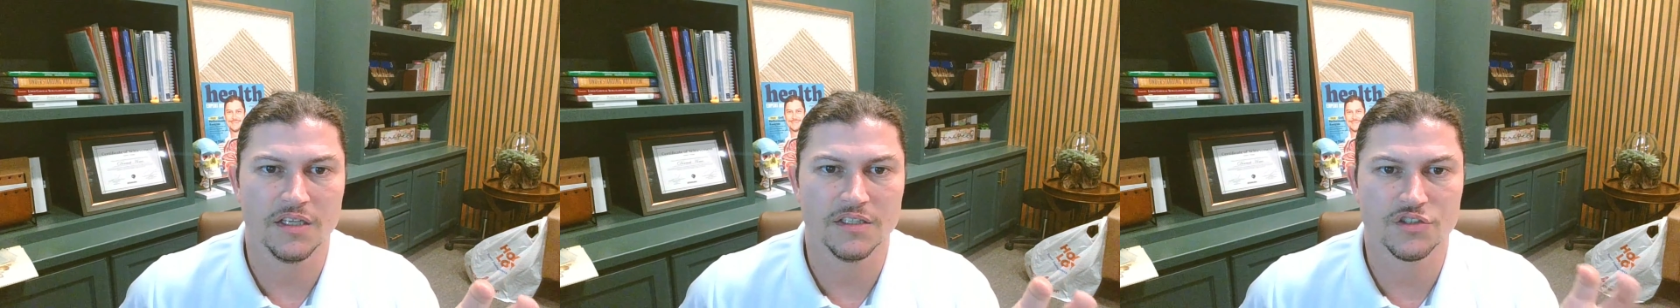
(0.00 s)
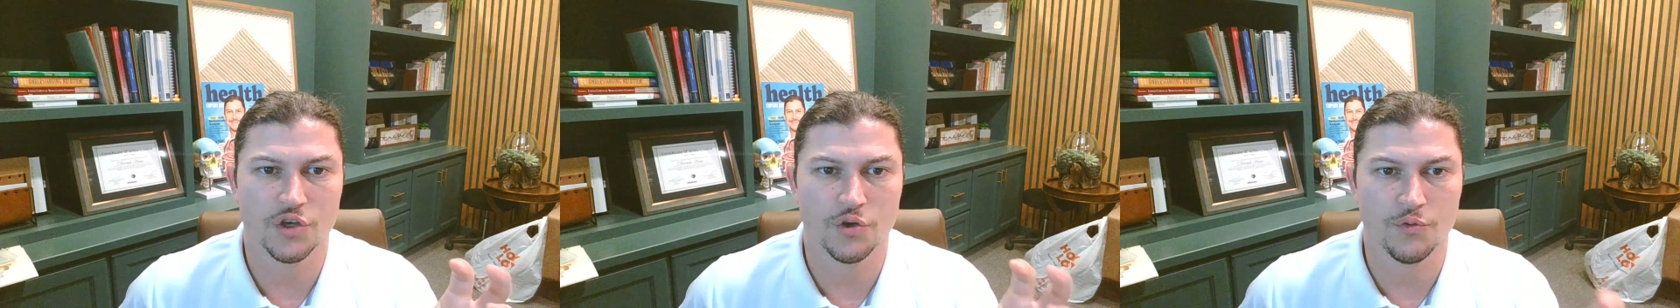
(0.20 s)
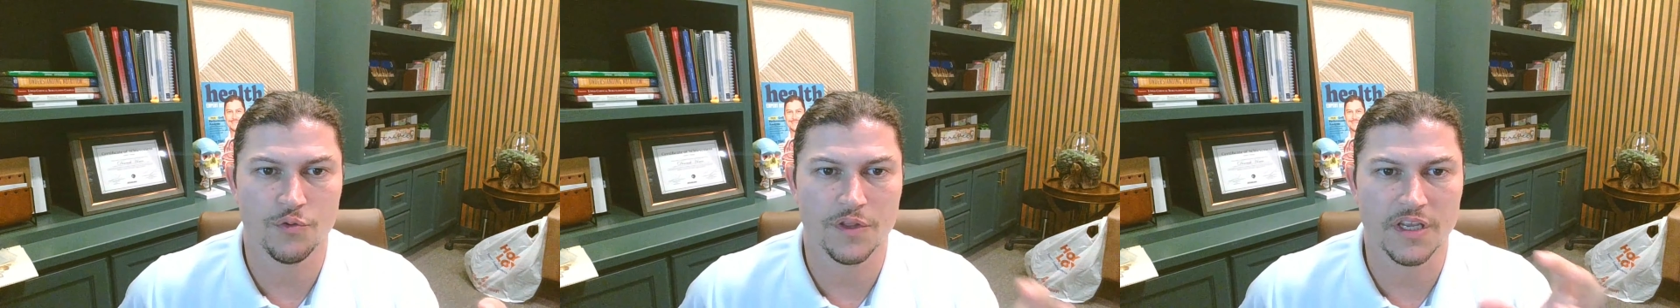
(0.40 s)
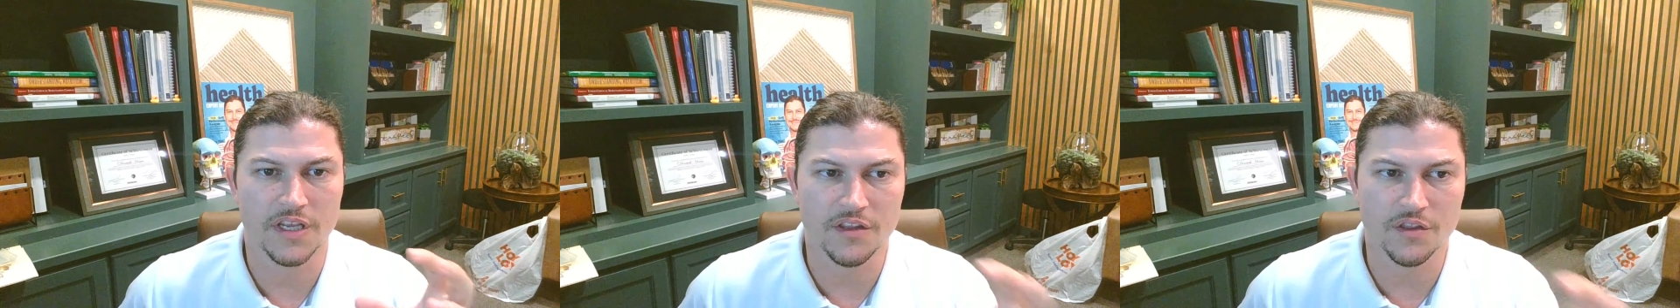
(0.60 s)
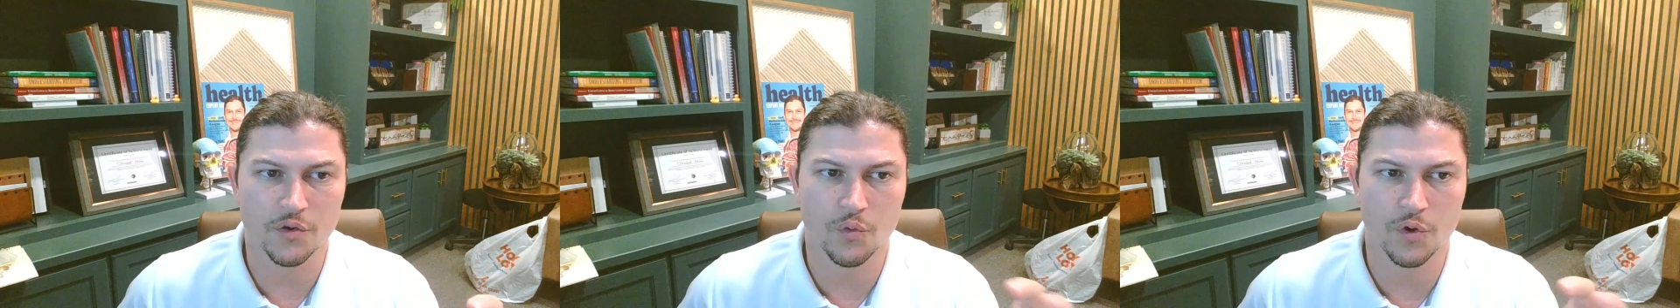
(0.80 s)
So
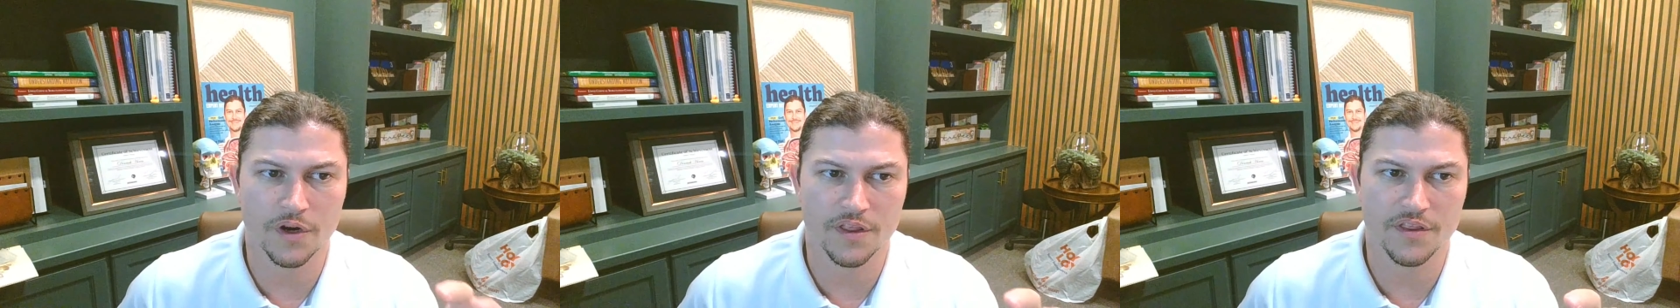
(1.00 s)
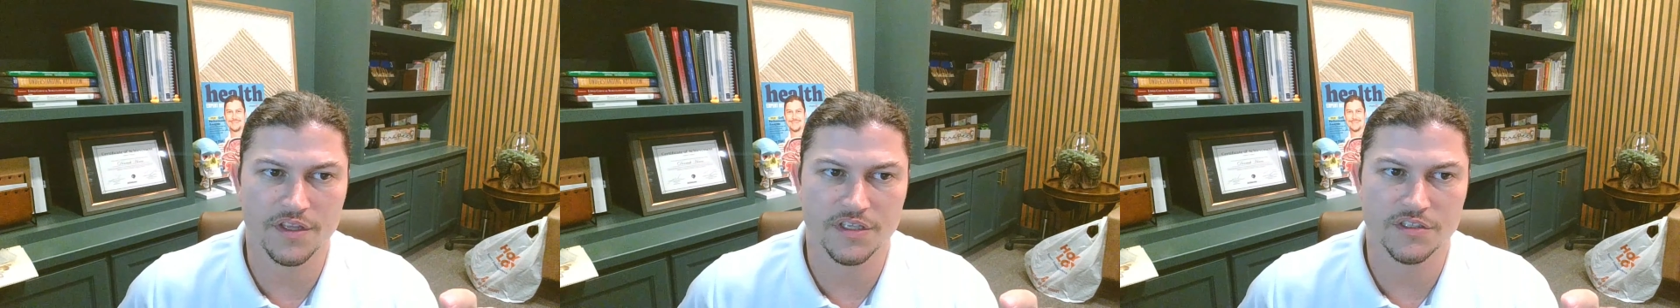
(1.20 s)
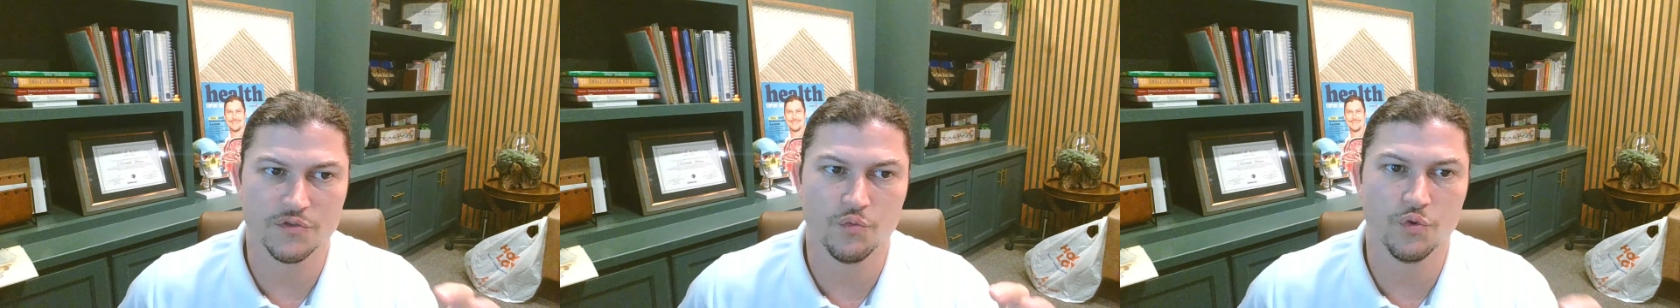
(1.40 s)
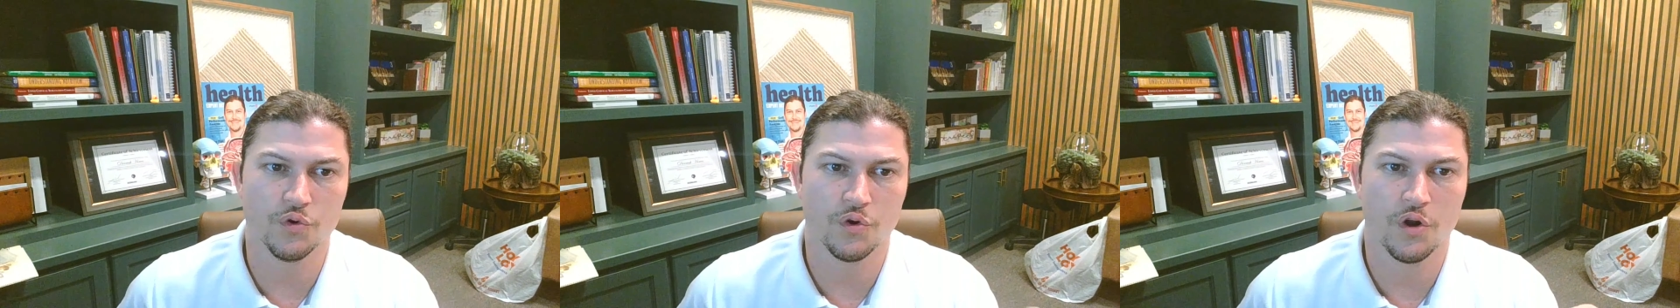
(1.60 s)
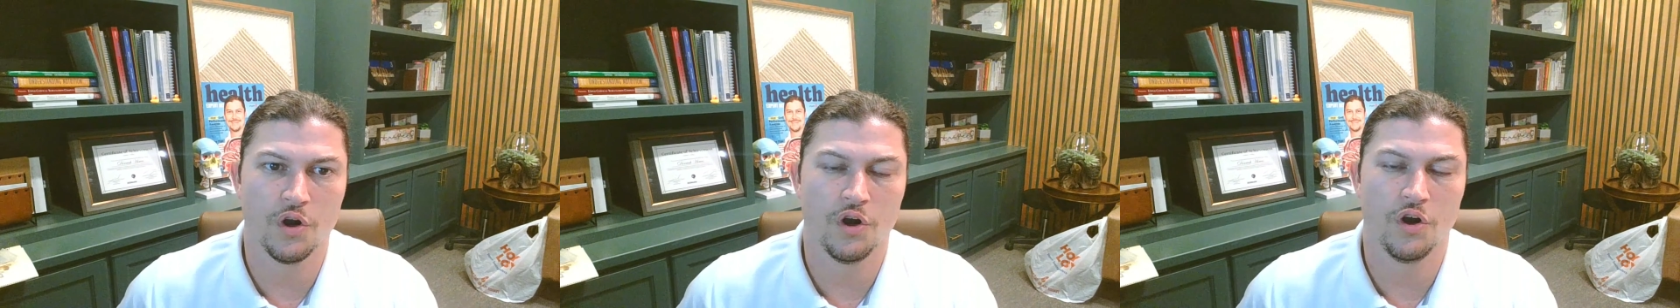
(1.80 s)
either one of these will
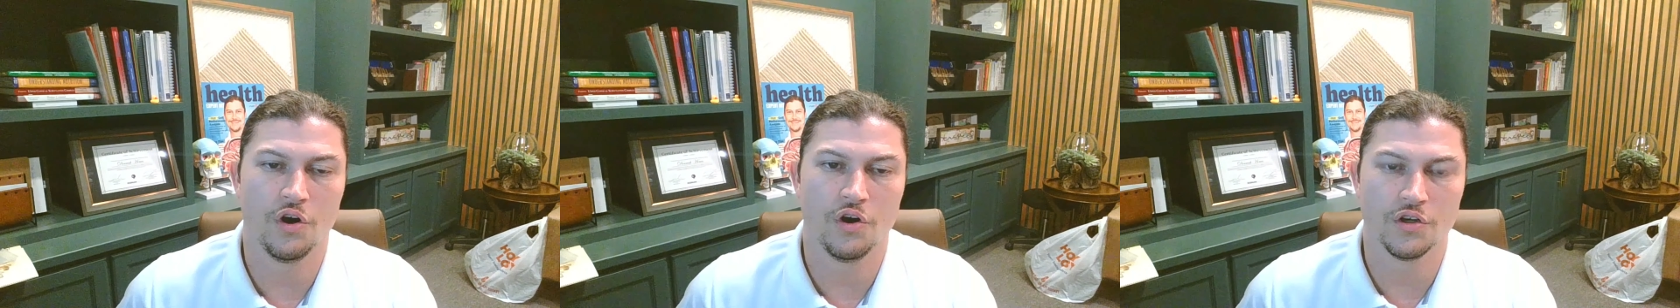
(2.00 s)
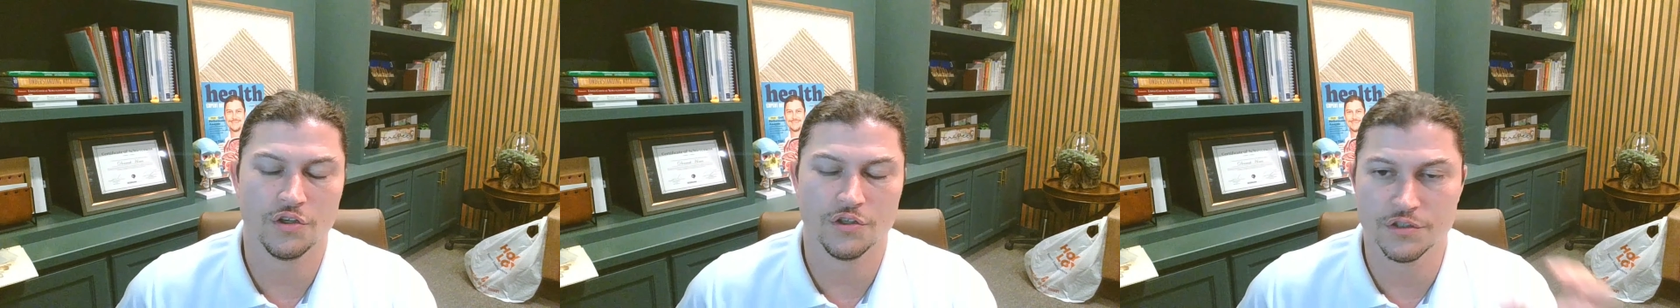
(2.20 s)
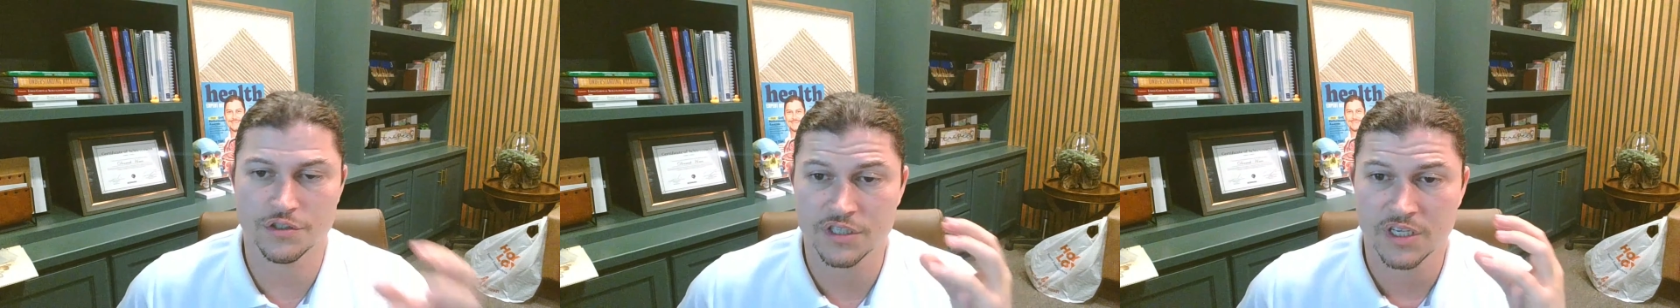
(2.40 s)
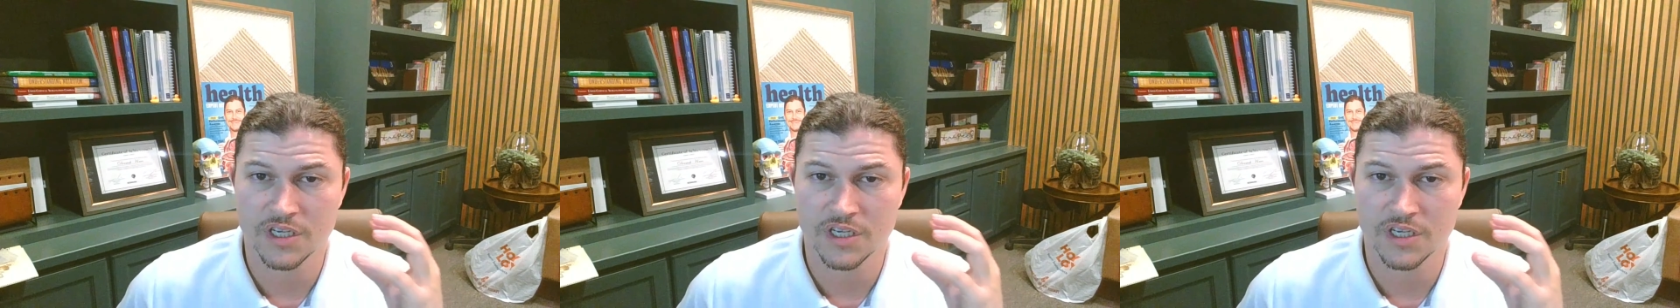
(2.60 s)
cause